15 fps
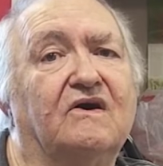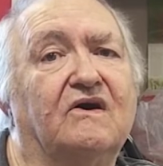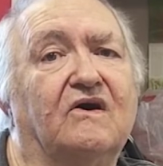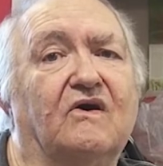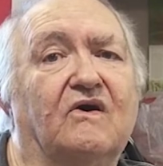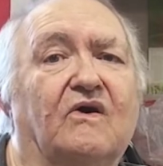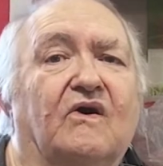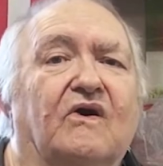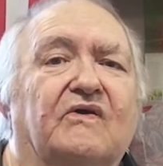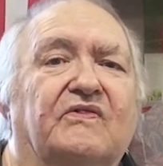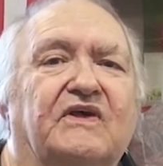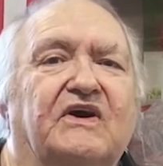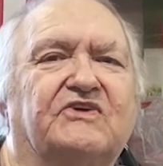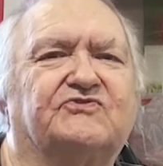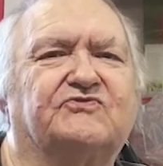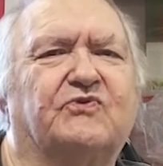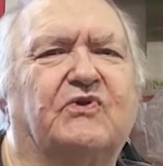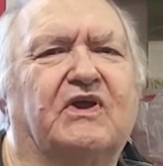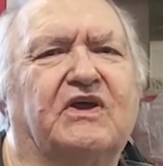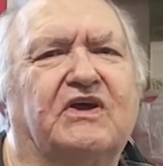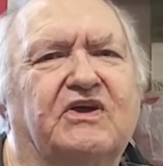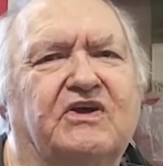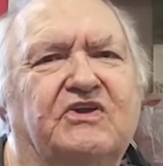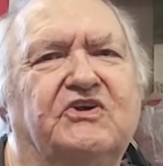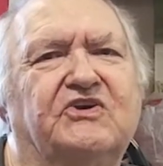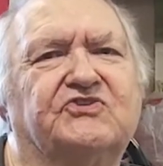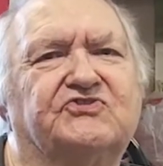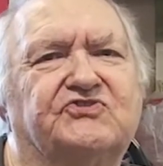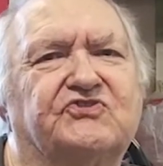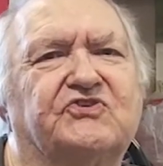Oh, that's what I
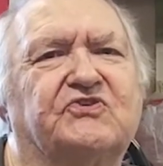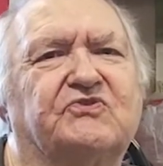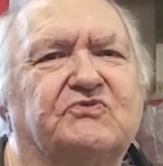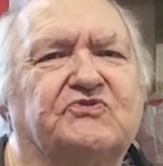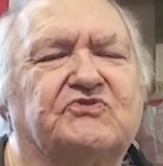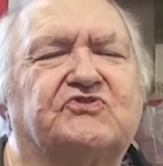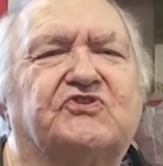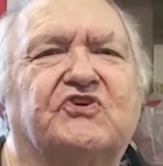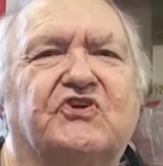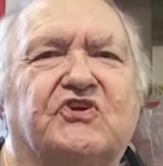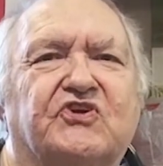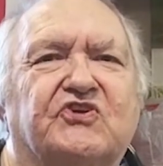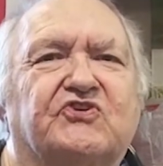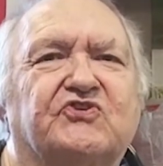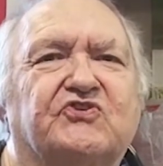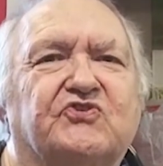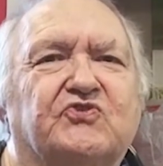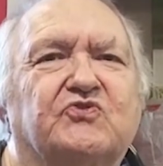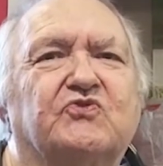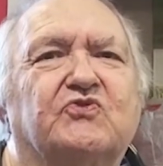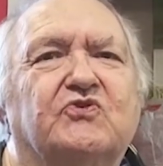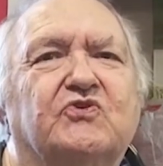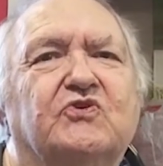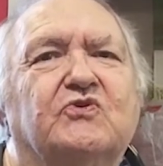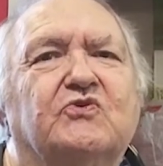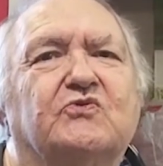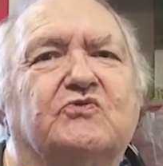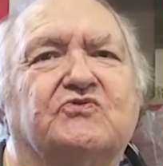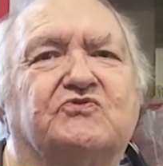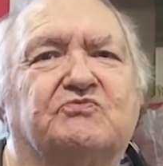initially was gonna do
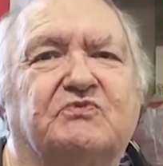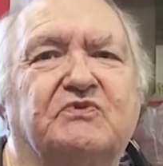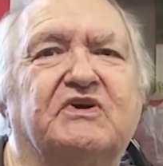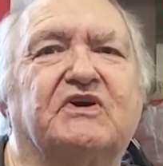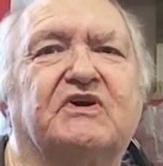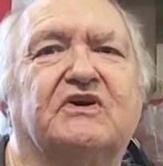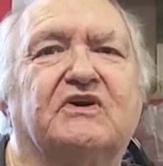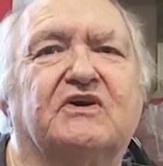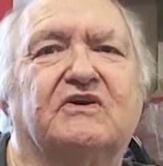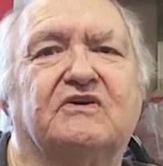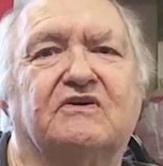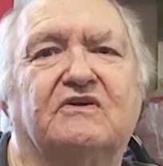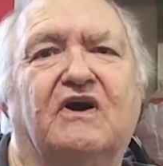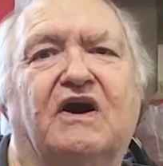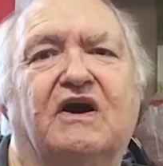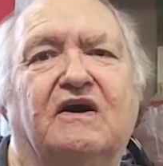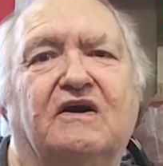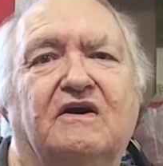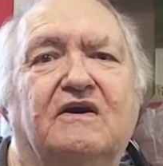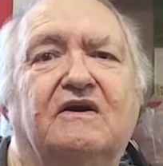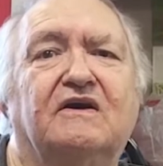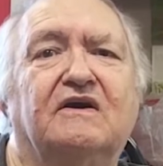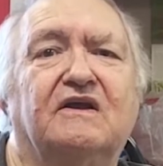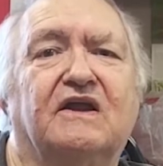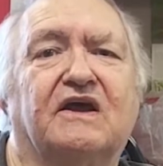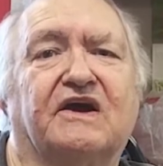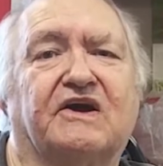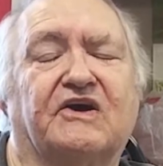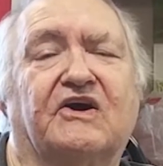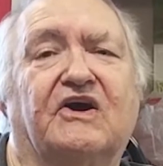was be a, a
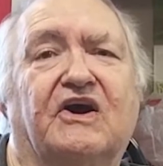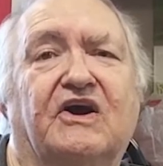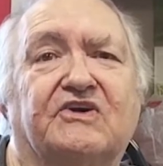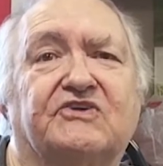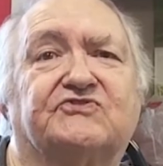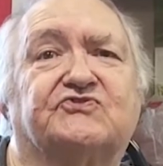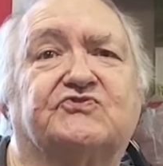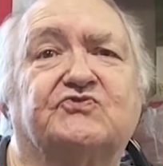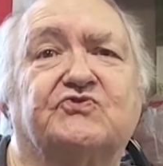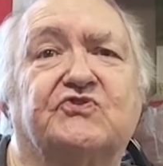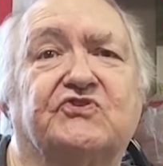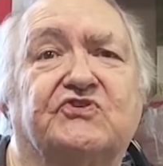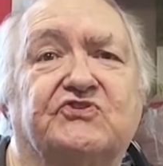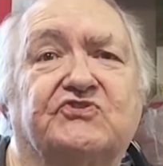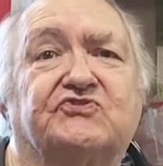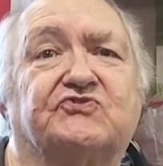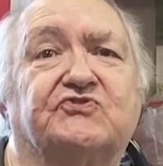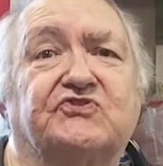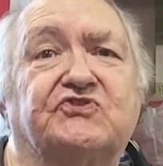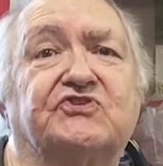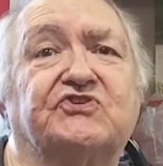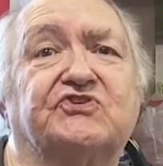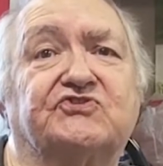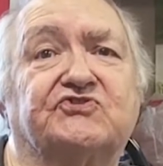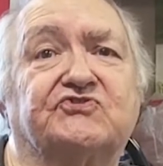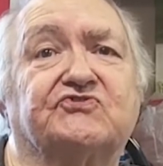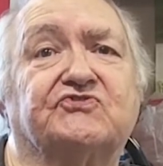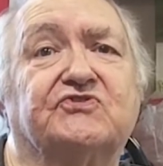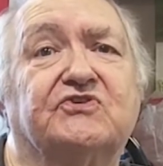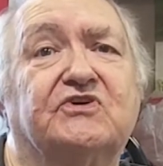like a high school history
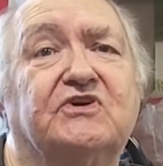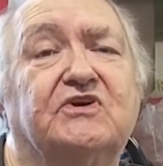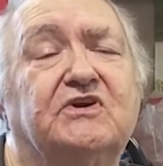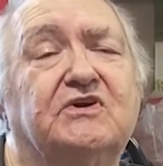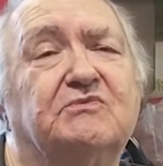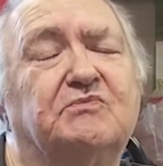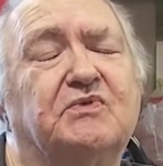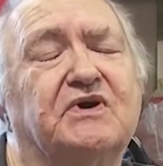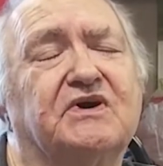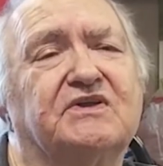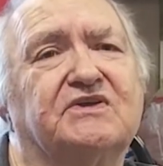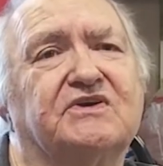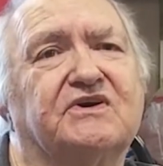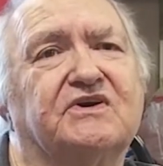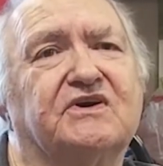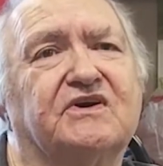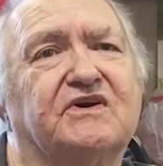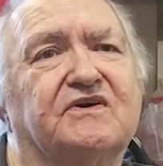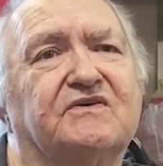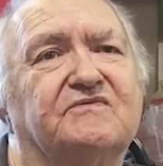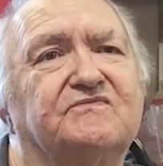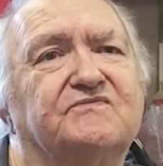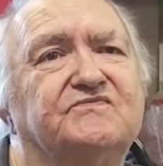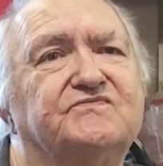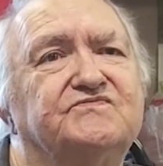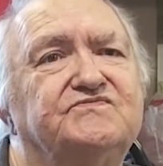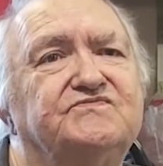teacher, but um,